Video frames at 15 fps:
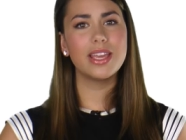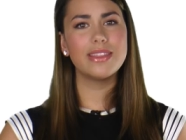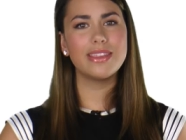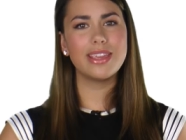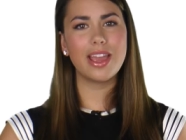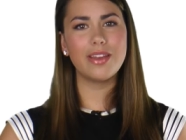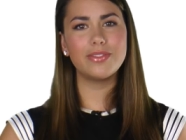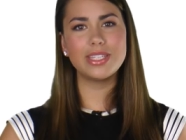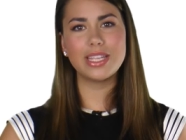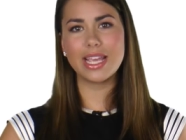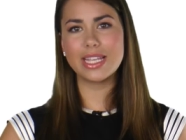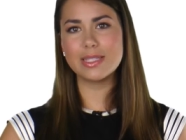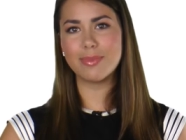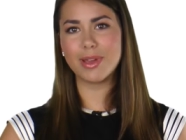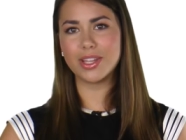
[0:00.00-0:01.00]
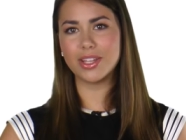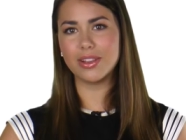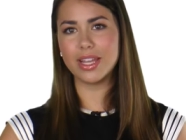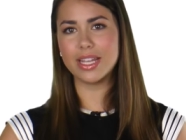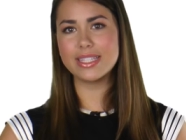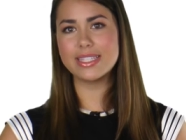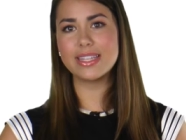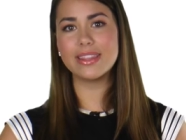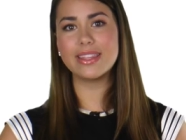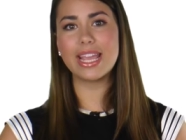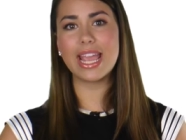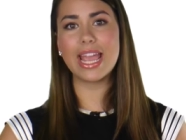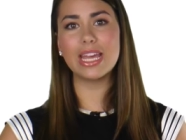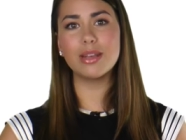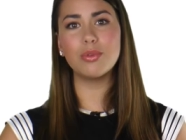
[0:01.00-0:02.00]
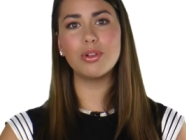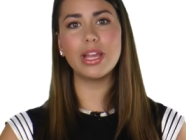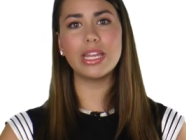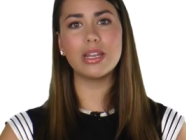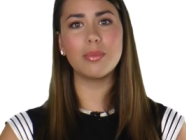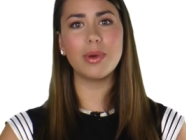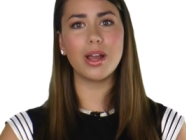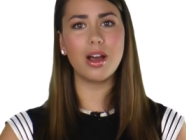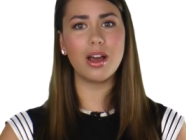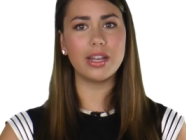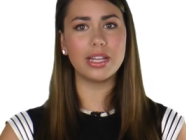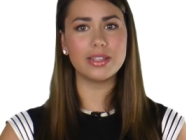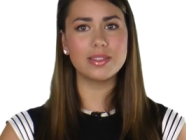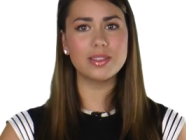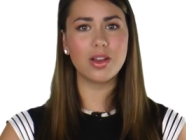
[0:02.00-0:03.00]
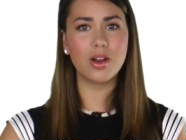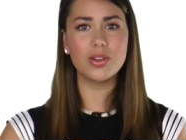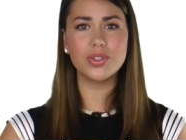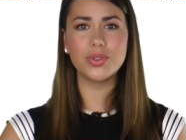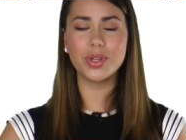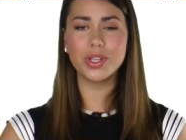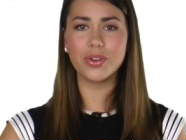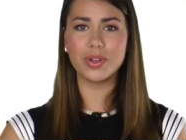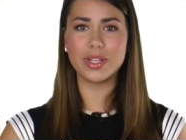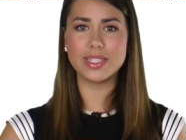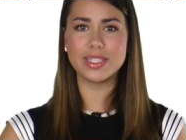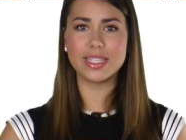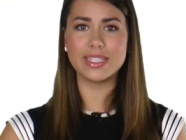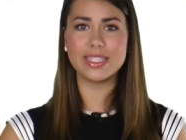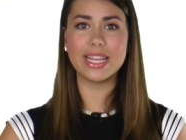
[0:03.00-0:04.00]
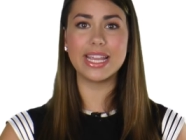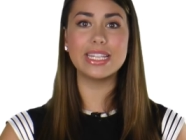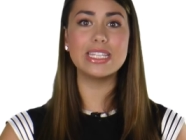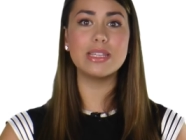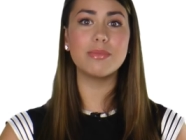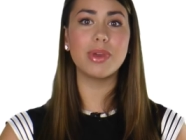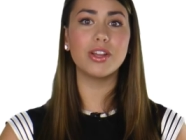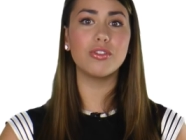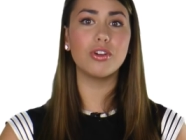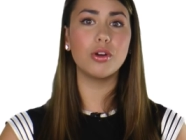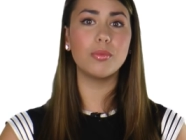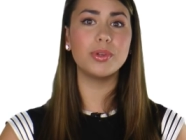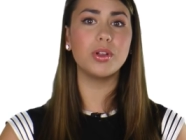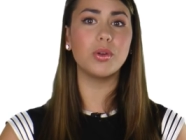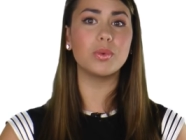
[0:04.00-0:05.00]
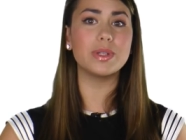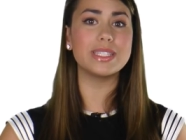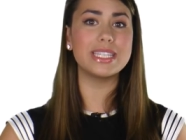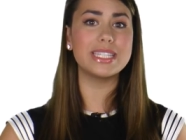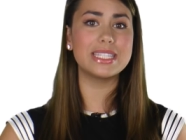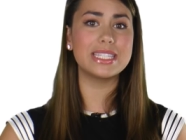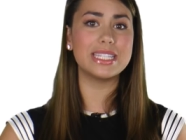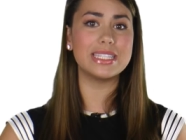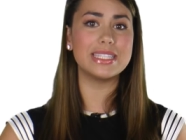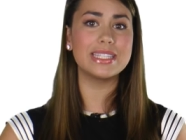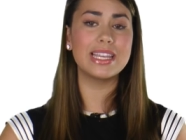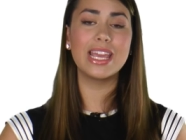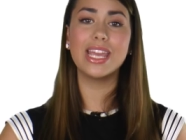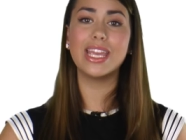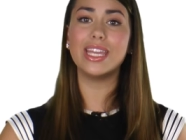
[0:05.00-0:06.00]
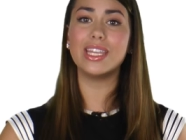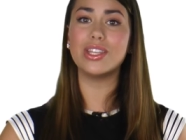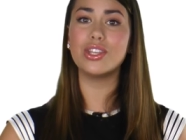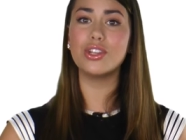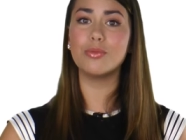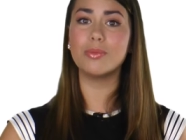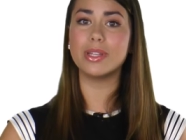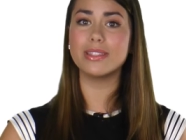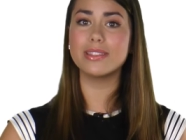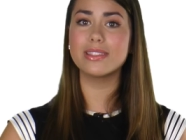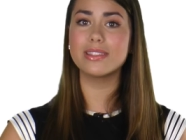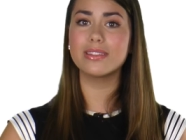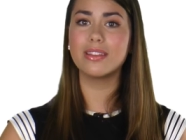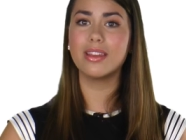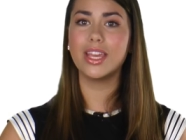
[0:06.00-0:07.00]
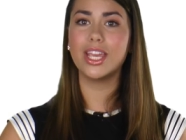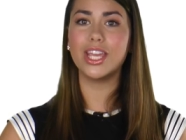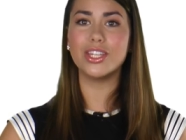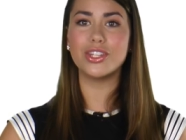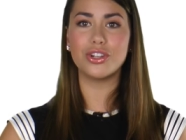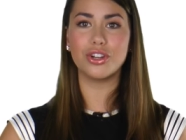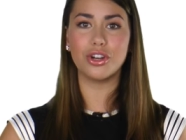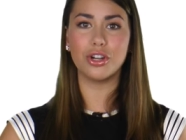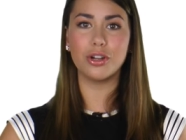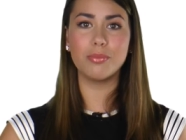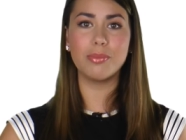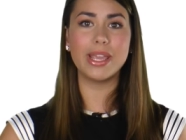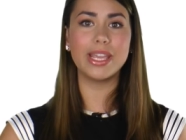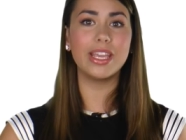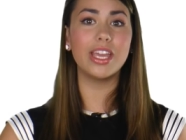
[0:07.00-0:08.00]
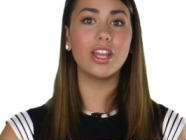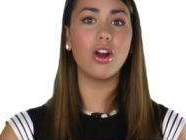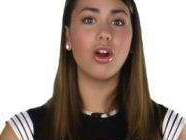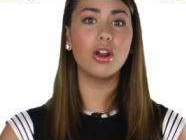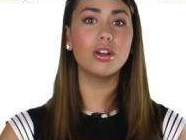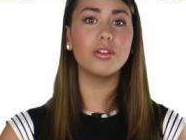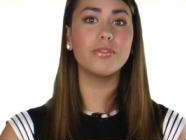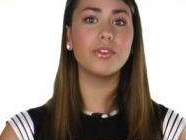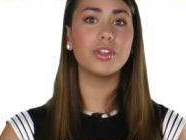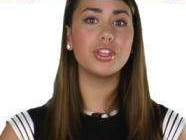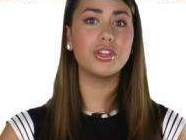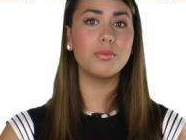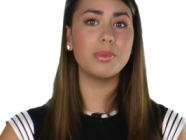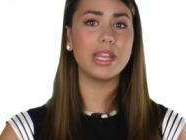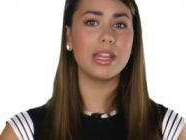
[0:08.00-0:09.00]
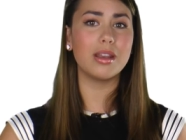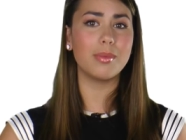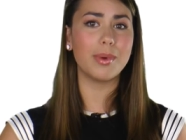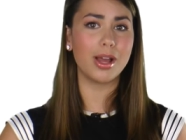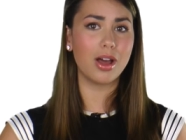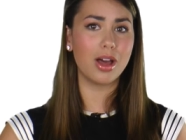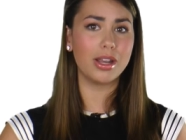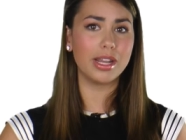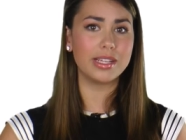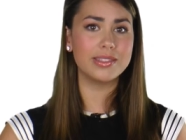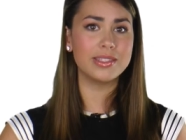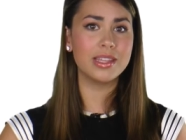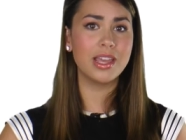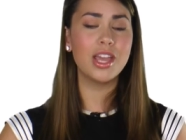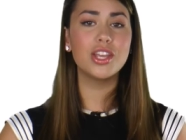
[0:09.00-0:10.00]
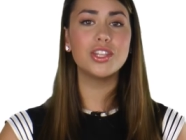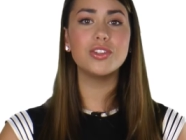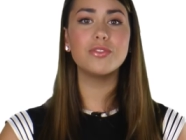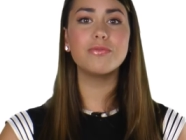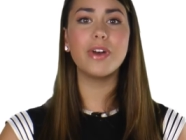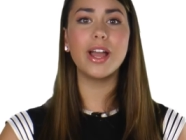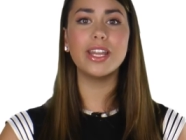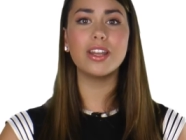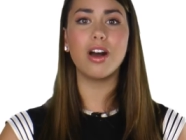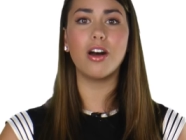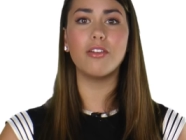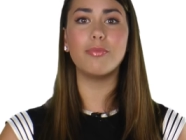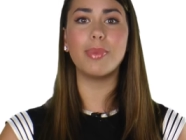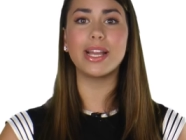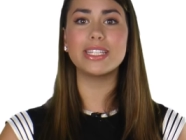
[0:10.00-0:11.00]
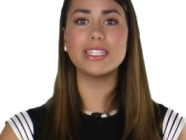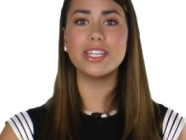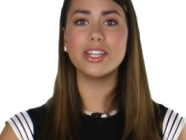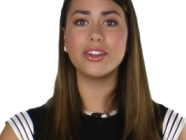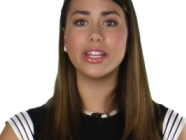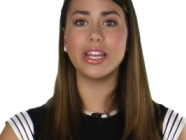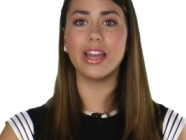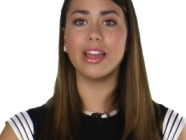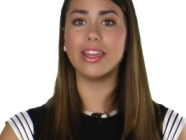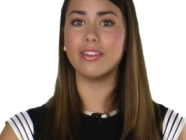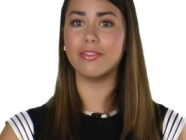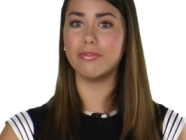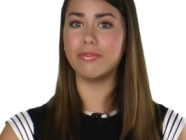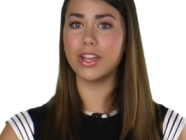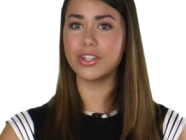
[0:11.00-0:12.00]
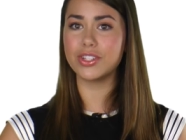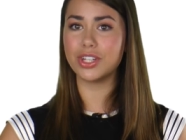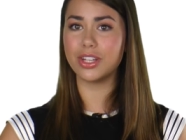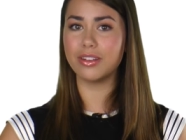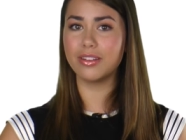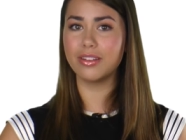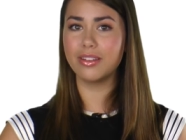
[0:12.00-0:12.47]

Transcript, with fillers: The F D A speculates that the animal antibiotics also increases antimicrobial resistance in humans, in turn making it harder for human antibiotics to fight off bacteria and infection.